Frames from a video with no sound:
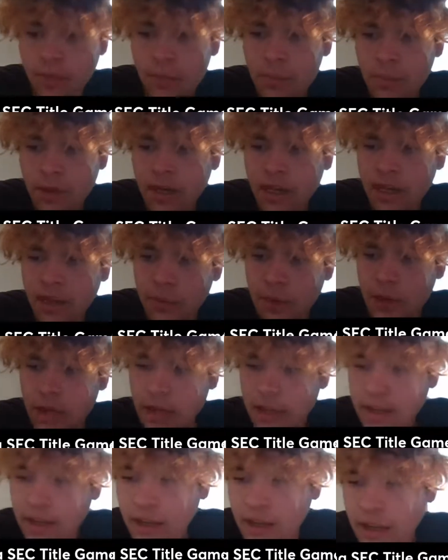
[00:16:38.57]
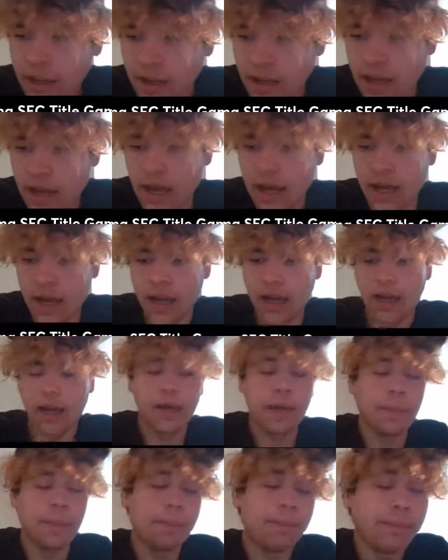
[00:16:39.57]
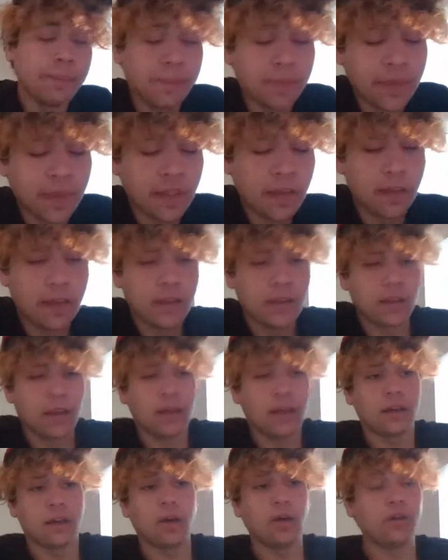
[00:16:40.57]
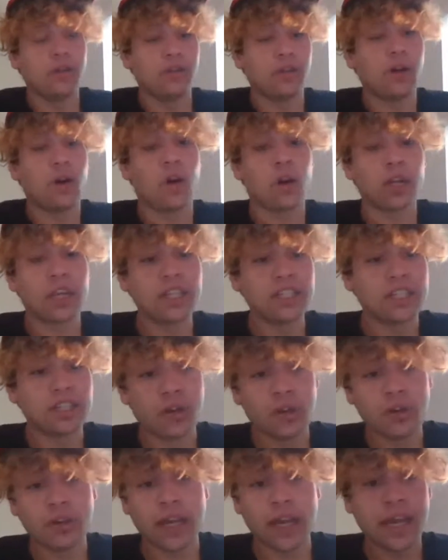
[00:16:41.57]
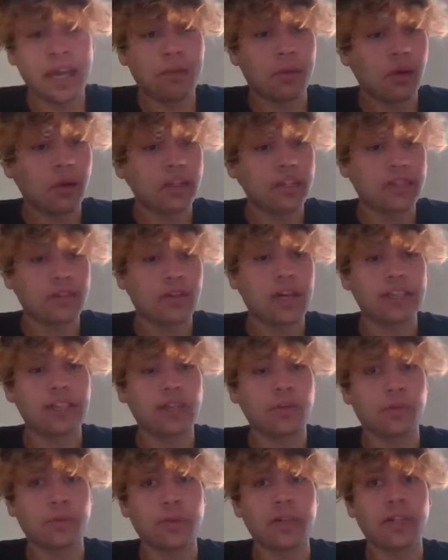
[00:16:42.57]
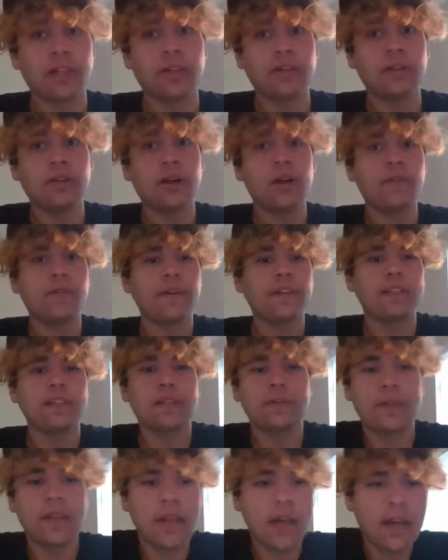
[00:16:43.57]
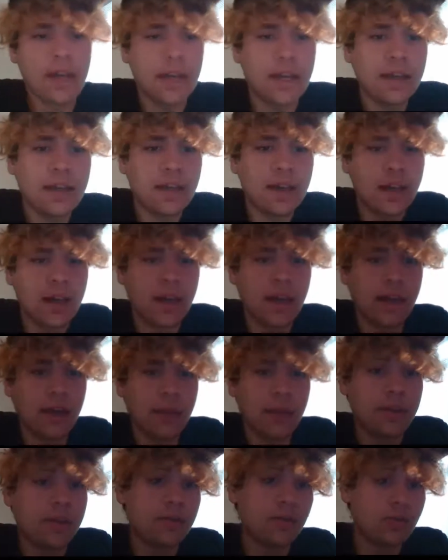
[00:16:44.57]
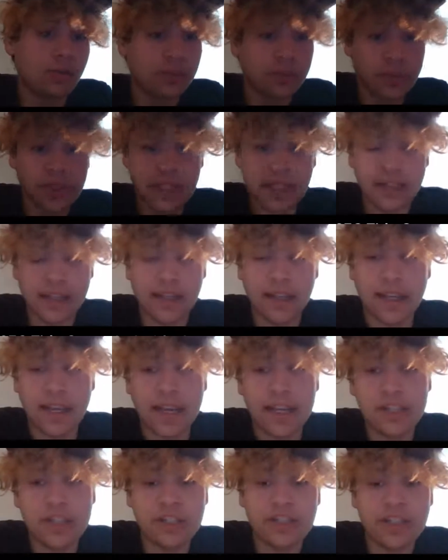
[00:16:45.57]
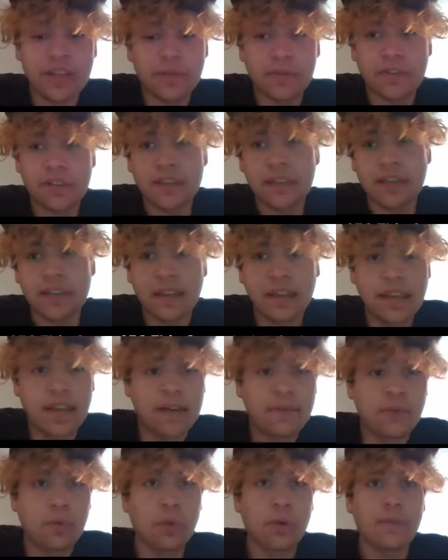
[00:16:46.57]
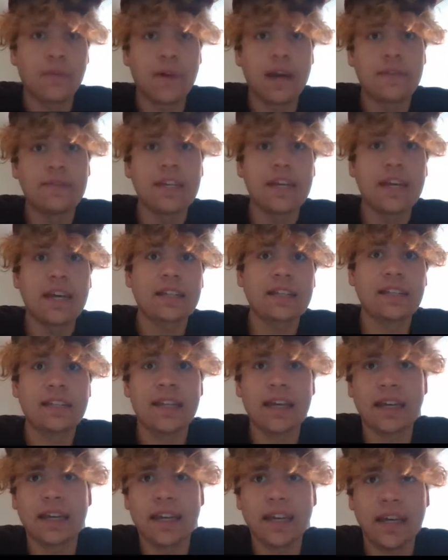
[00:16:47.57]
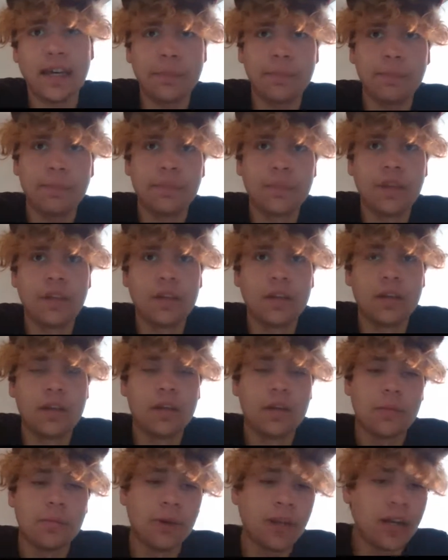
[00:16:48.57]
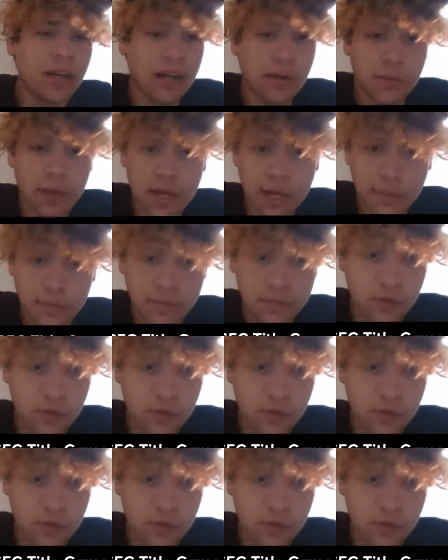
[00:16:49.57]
But anyway, go to the Arkansas game. Arkansas has a really good offensive line, but Georgia was getting to KJ Jefferson. I think they had 4 or 5 sacks in that game. But anyway,